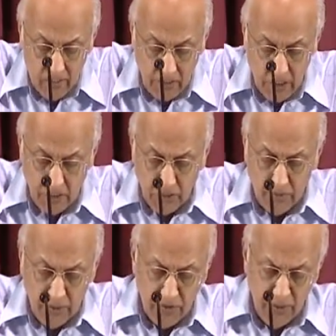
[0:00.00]
Jesus
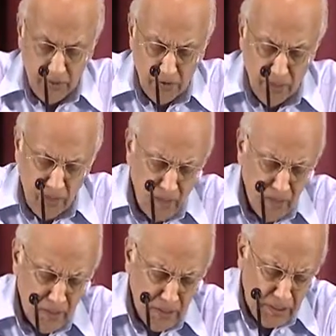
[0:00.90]
was going through
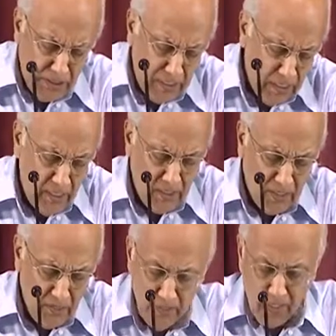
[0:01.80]
all the cities
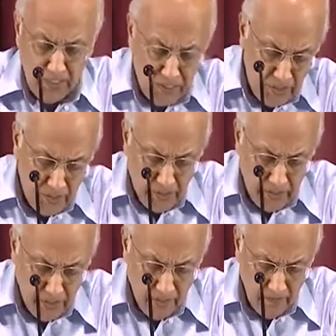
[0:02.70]
and
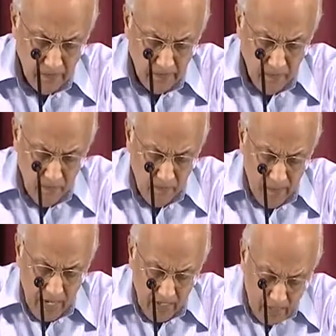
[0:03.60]
villages,
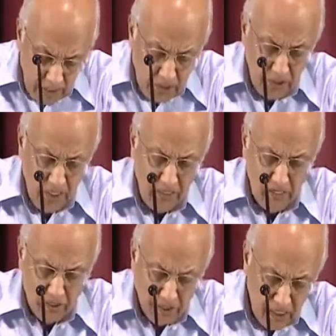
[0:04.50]
teaching in
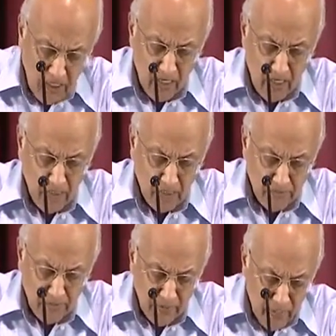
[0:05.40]
their synagogues
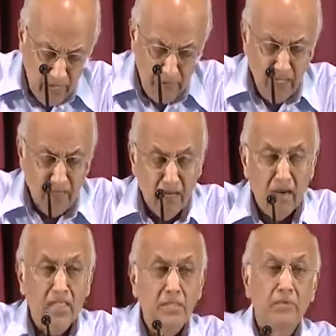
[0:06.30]
and proclaiming the
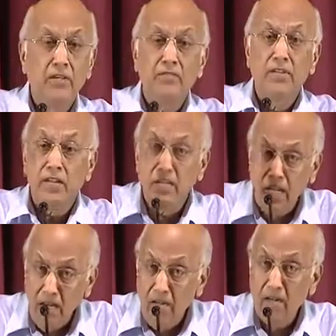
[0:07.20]
gospel of the
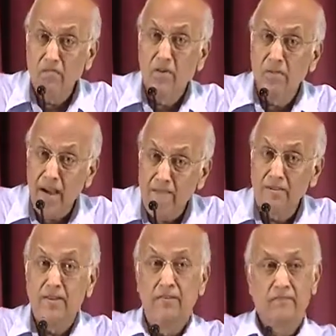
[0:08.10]
kingdom of
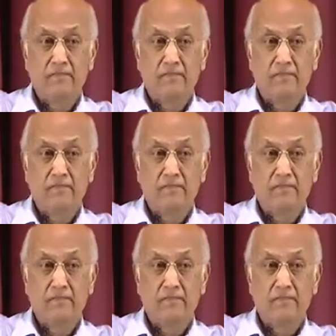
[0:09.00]
heaven.